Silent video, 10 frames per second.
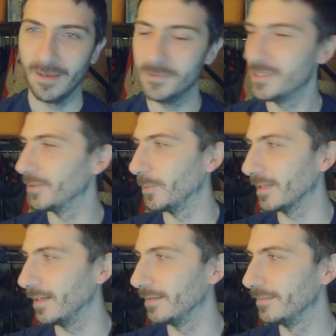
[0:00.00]
Who's the other white
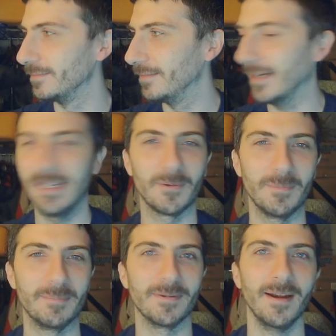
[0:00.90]
guy? I can't
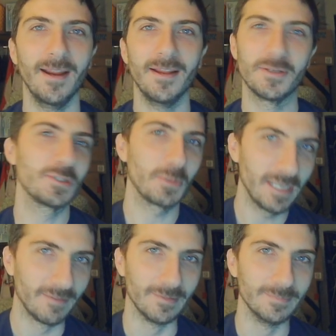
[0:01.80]
remember. There's 3
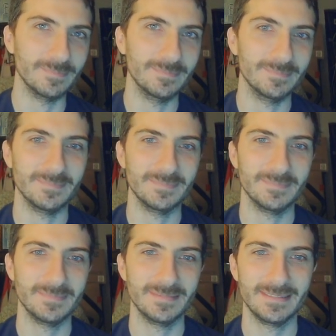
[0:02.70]
of them.
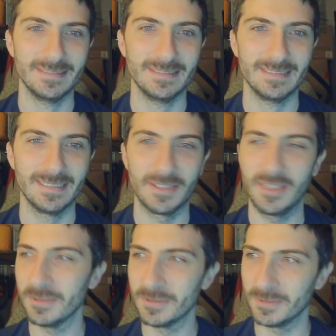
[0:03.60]
I think there's 2.